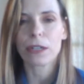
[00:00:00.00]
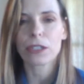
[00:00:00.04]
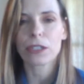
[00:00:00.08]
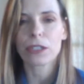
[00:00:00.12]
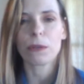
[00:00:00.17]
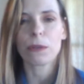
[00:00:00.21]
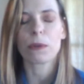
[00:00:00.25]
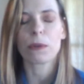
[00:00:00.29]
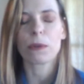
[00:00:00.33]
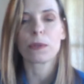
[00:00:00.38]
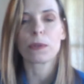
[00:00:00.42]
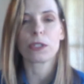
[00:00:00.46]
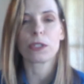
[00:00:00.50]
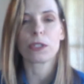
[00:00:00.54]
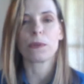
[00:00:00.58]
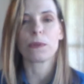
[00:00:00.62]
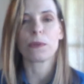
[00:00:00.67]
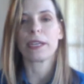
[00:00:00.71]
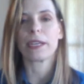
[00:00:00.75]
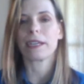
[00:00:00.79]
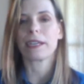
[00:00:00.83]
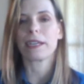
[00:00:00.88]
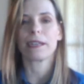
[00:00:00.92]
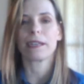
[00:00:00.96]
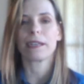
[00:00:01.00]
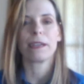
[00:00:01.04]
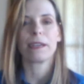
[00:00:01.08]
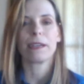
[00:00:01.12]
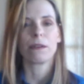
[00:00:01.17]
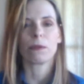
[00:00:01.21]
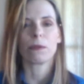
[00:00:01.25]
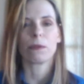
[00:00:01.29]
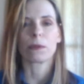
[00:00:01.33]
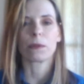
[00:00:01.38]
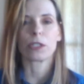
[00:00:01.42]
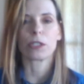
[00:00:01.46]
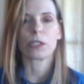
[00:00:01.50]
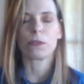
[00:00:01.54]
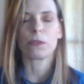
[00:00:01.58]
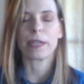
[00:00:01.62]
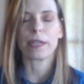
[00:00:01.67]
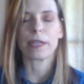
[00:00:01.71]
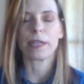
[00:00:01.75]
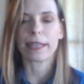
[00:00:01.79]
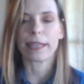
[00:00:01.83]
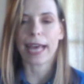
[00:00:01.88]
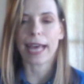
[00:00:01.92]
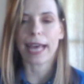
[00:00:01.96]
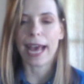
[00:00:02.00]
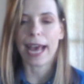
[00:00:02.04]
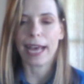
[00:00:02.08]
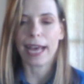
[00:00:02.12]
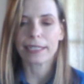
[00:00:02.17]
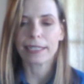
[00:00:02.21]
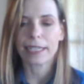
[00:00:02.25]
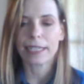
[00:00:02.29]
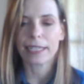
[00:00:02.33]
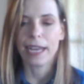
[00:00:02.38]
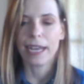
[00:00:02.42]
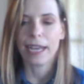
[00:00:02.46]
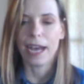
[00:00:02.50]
so we were doing that.